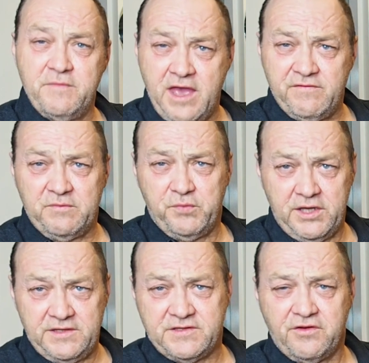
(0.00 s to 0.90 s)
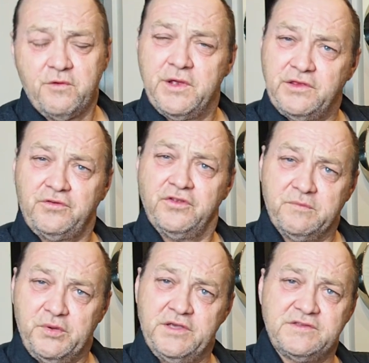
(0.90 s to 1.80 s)
having pizza. I went through the
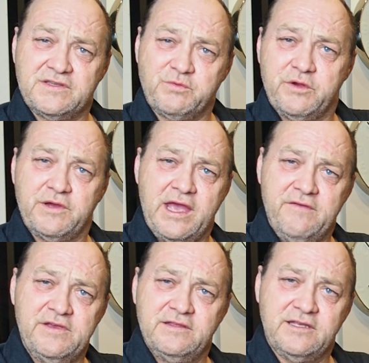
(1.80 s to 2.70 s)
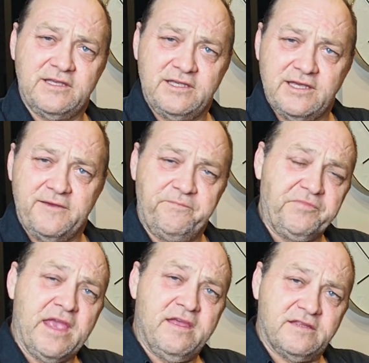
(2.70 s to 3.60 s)
pizzas we were having, the
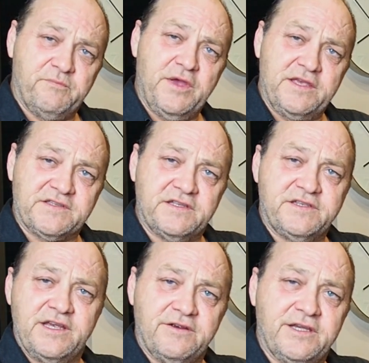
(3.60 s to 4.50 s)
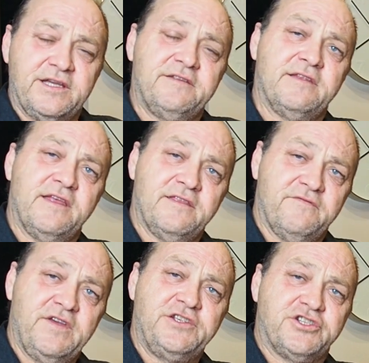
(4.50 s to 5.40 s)
pescatarian, the
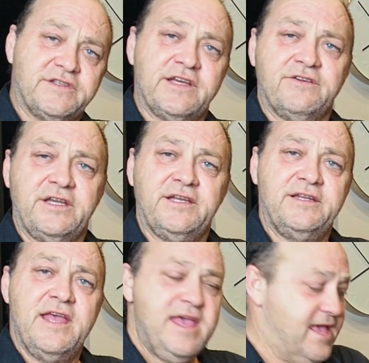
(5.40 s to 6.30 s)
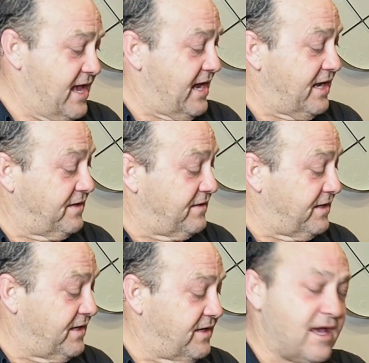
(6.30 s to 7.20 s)
vegetarian, and
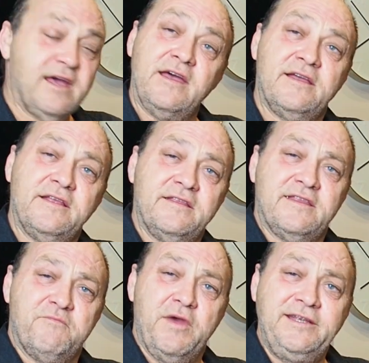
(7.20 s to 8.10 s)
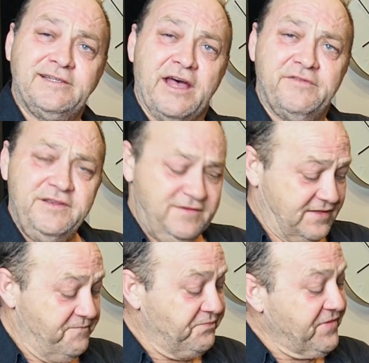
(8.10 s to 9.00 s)
the meat
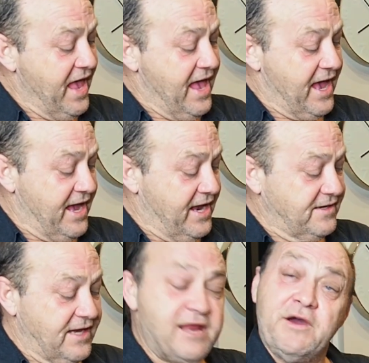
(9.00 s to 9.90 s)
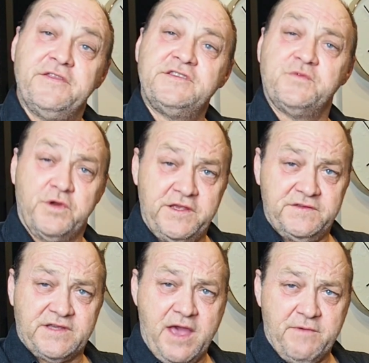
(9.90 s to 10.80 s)
lovers. And anyway, this is what
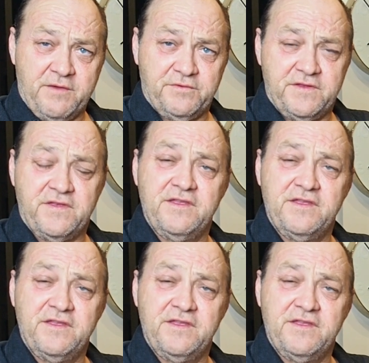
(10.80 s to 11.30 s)
he's come up with.